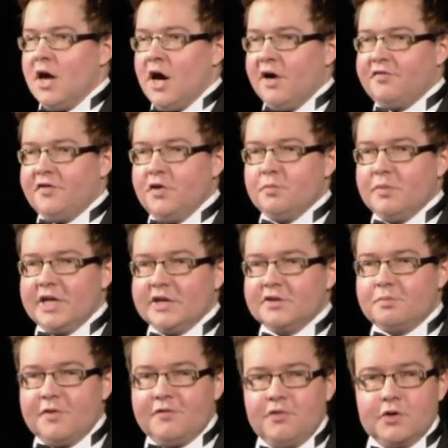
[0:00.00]
a few minutes
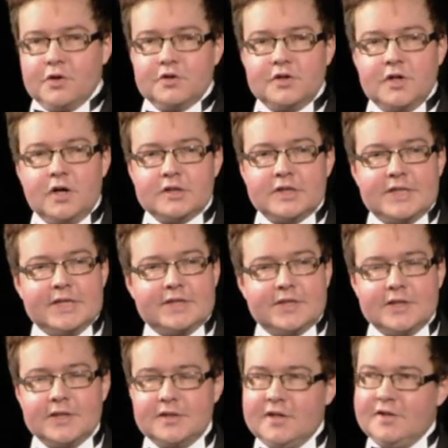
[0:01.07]
before you started
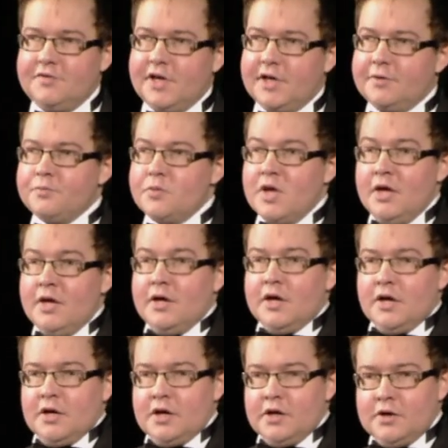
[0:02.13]
eating this evening,
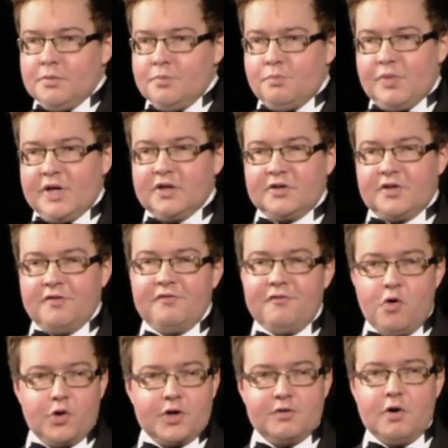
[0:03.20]
because the
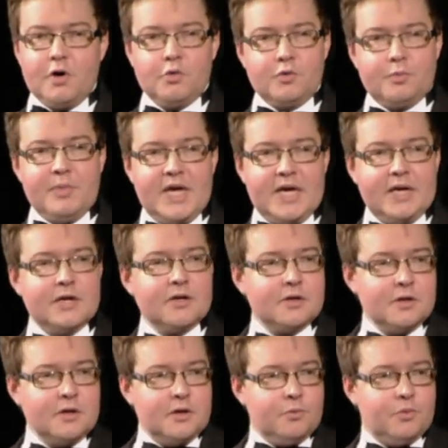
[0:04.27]
4-year-old me
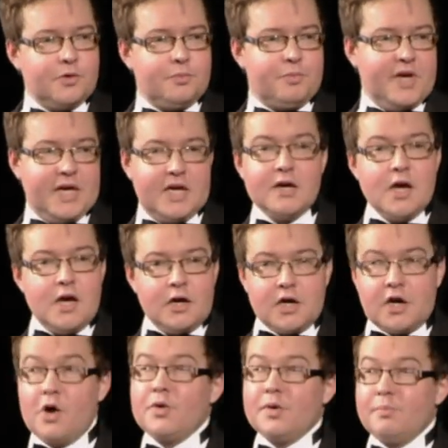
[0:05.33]
would be
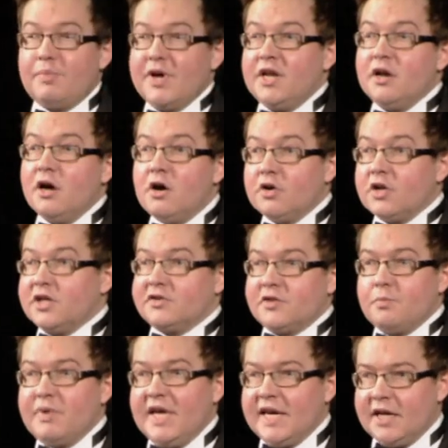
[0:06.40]
going bananas
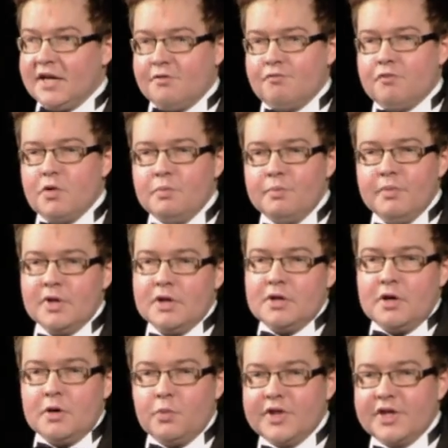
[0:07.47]
at being in a room
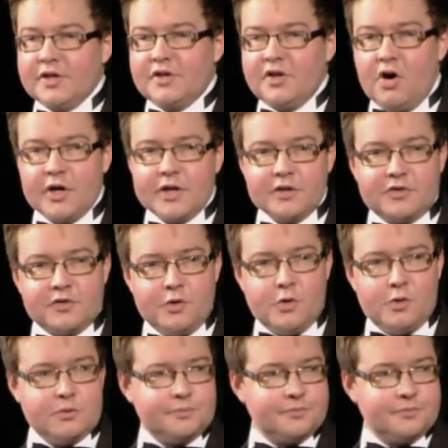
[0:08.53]
with a dinosaur.